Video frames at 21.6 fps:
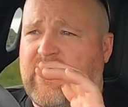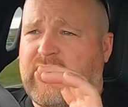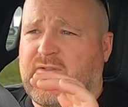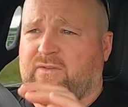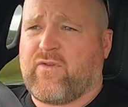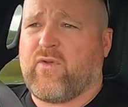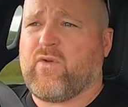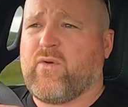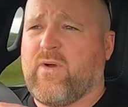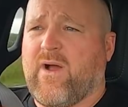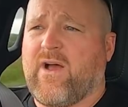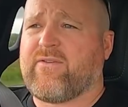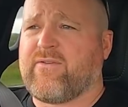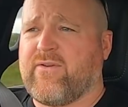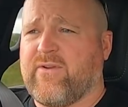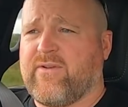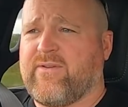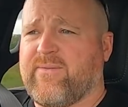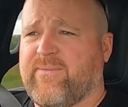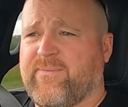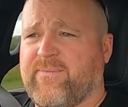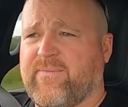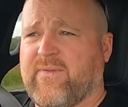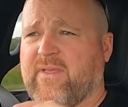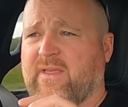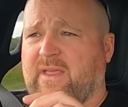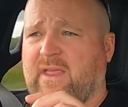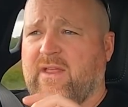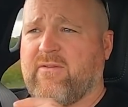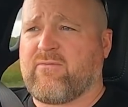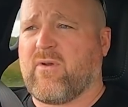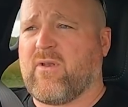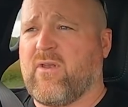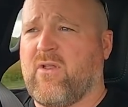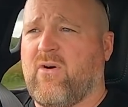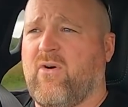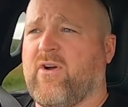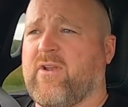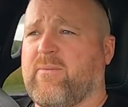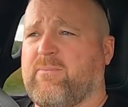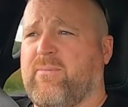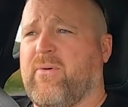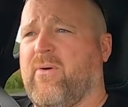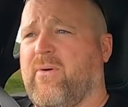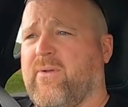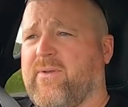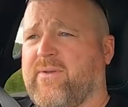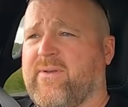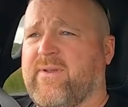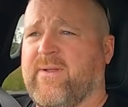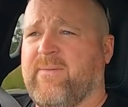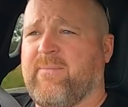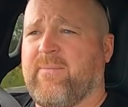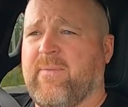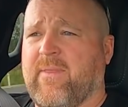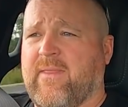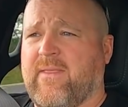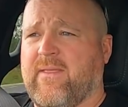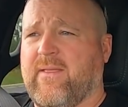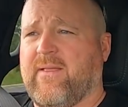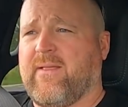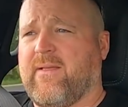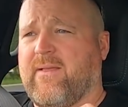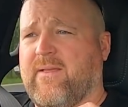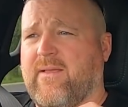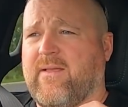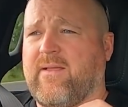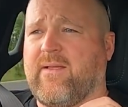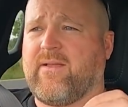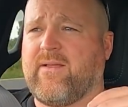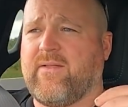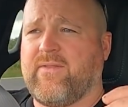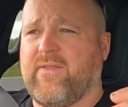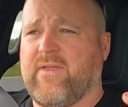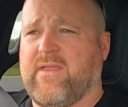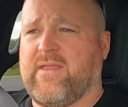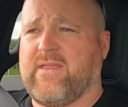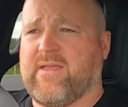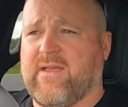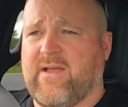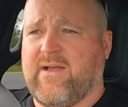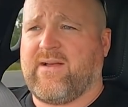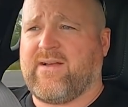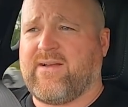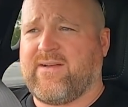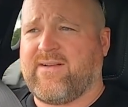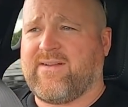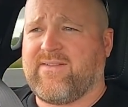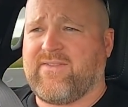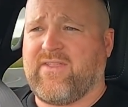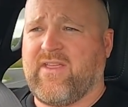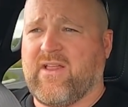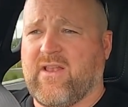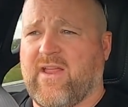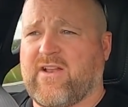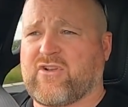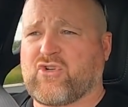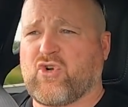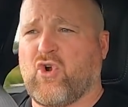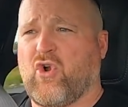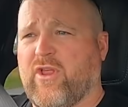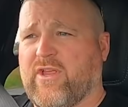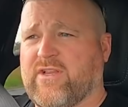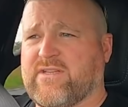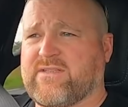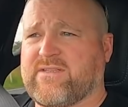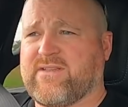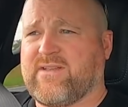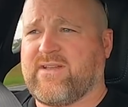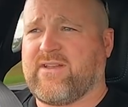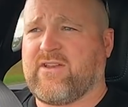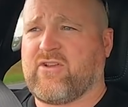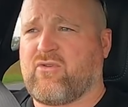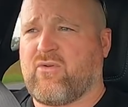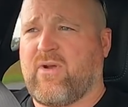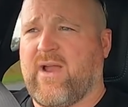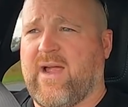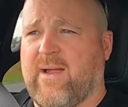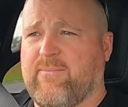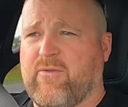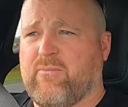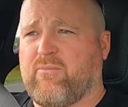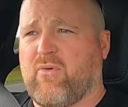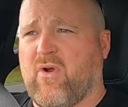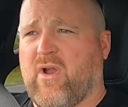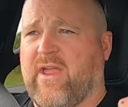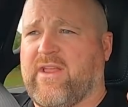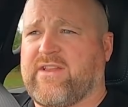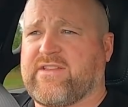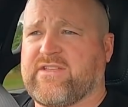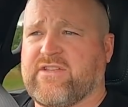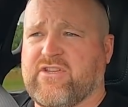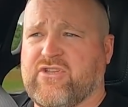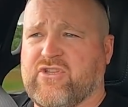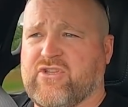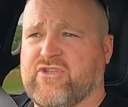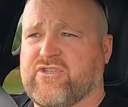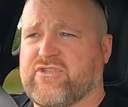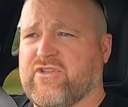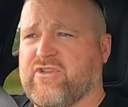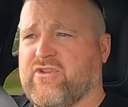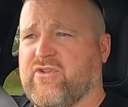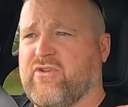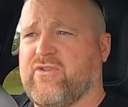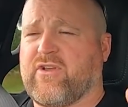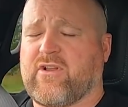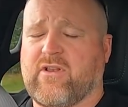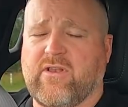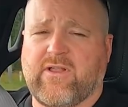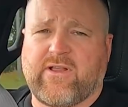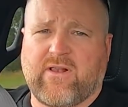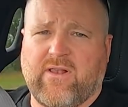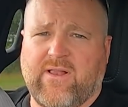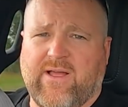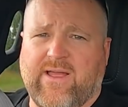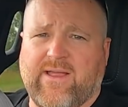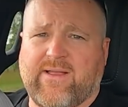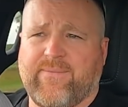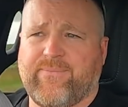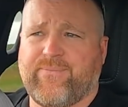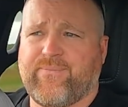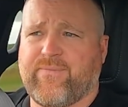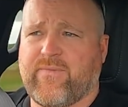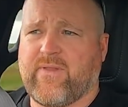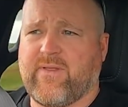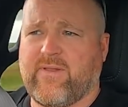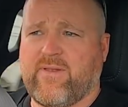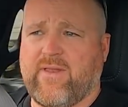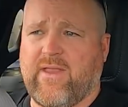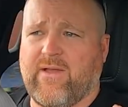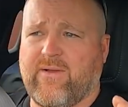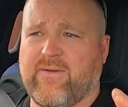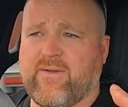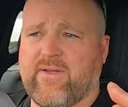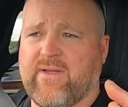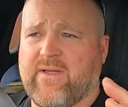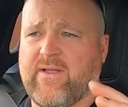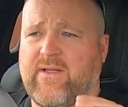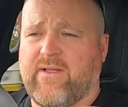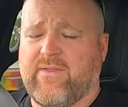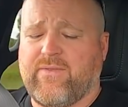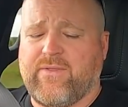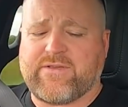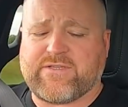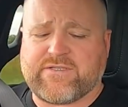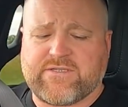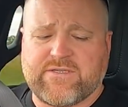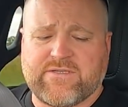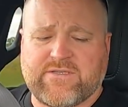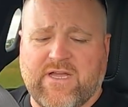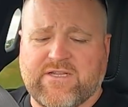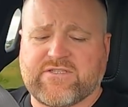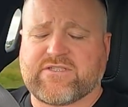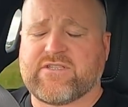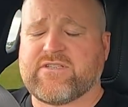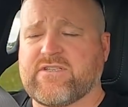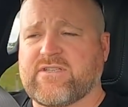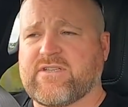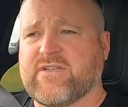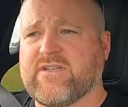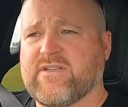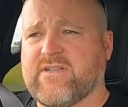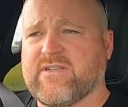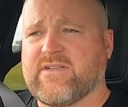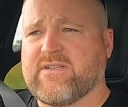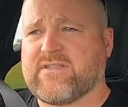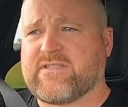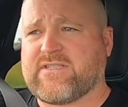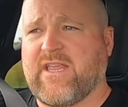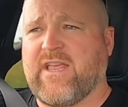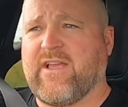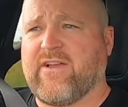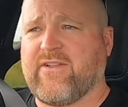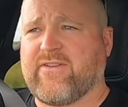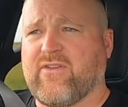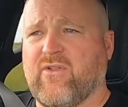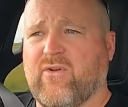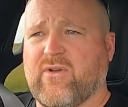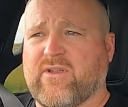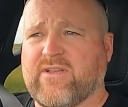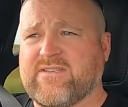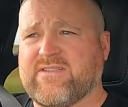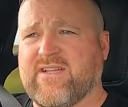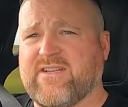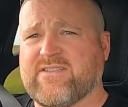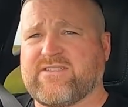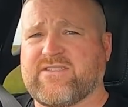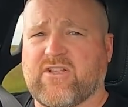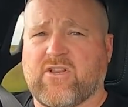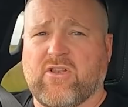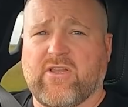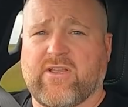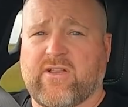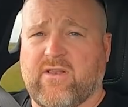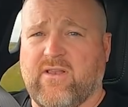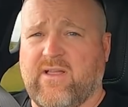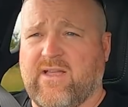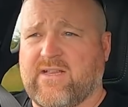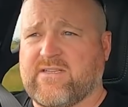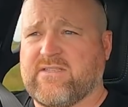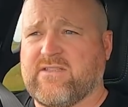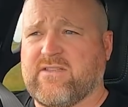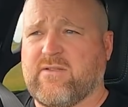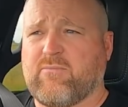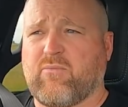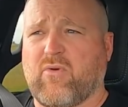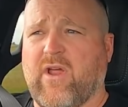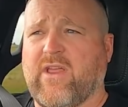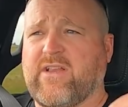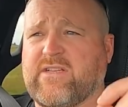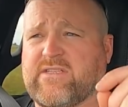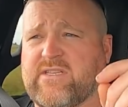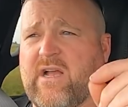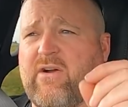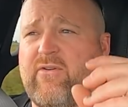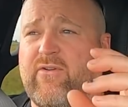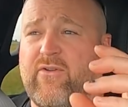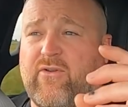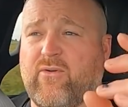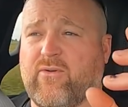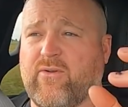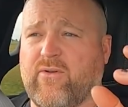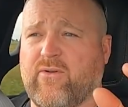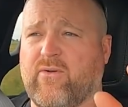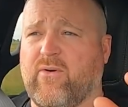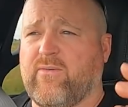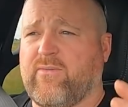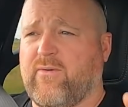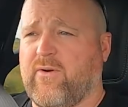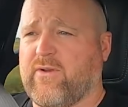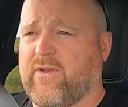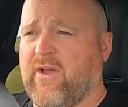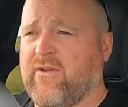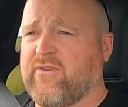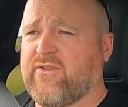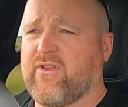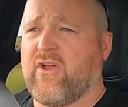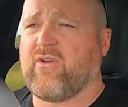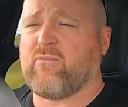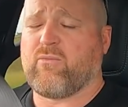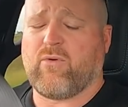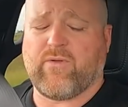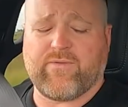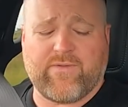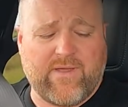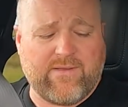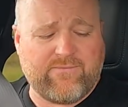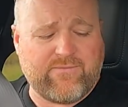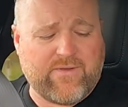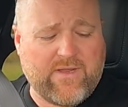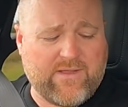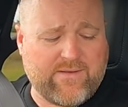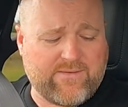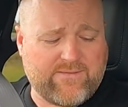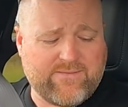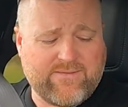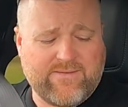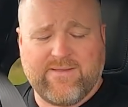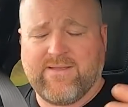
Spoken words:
Now, the 200, it relied upon the electronics, and it grabbed the brakes, and it used to do the click-clack. Now, this doesn't sound like it does the click-clacks and the brakes going on and off. I don't know what they've done.